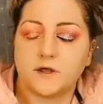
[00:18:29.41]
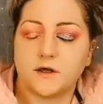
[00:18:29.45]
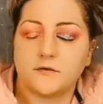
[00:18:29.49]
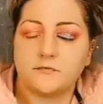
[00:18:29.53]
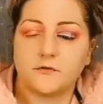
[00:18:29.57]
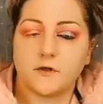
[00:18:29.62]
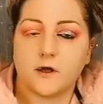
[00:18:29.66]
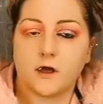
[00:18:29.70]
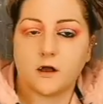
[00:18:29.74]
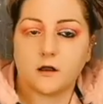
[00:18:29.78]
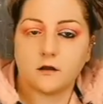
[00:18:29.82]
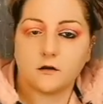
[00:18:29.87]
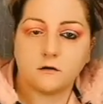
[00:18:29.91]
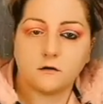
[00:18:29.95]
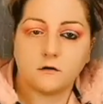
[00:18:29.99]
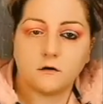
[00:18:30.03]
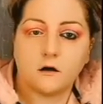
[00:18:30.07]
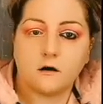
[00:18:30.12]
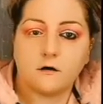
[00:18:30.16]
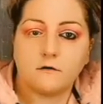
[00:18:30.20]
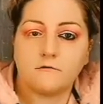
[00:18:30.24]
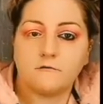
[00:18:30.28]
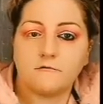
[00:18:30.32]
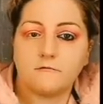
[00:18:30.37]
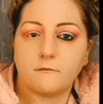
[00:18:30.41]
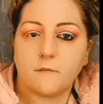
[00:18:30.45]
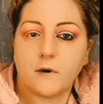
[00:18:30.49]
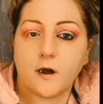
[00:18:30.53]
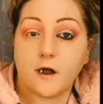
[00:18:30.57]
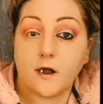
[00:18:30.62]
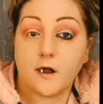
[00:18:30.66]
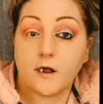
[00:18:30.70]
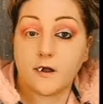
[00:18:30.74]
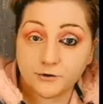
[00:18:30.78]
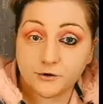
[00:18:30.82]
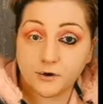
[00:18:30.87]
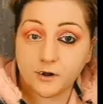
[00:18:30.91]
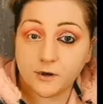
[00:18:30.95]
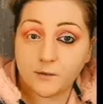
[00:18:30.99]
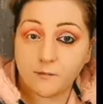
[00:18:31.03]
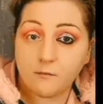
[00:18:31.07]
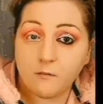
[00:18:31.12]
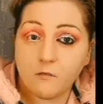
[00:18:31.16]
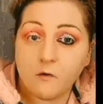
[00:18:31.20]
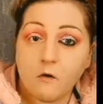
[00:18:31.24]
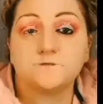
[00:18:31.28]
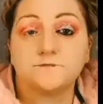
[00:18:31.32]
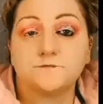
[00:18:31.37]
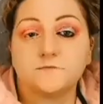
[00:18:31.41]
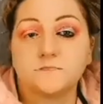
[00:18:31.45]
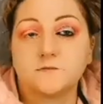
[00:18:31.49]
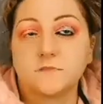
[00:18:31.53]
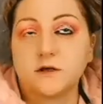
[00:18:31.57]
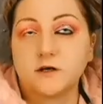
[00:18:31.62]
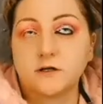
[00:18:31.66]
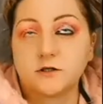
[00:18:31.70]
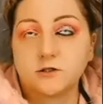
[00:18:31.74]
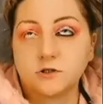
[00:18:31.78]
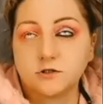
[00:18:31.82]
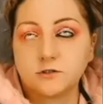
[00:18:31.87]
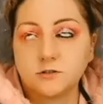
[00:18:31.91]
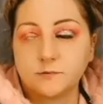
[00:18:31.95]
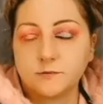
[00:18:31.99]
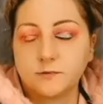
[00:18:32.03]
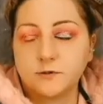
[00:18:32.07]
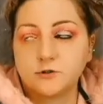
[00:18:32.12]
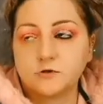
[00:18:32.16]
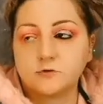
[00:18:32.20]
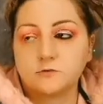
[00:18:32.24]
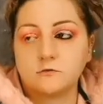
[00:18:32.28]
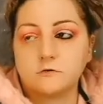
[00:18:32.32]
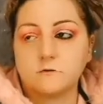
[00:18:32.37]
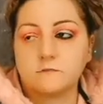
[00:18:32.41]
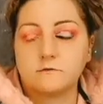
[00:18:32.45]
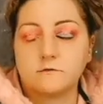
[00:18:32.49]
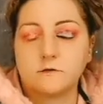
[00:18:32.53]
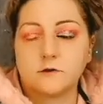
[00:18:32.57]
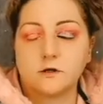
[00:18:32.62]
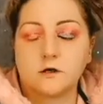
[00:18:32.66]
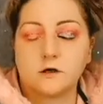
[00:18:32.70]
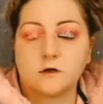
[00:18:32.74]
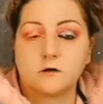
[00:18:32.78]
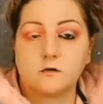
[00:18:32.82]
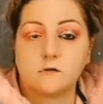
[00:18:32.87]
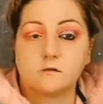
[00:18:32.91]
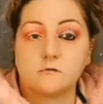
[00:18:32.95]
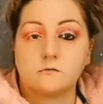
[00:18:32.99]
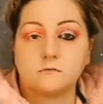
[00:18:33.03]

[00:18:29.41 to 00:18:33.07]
at the end of my Instagram, like just a picture of like,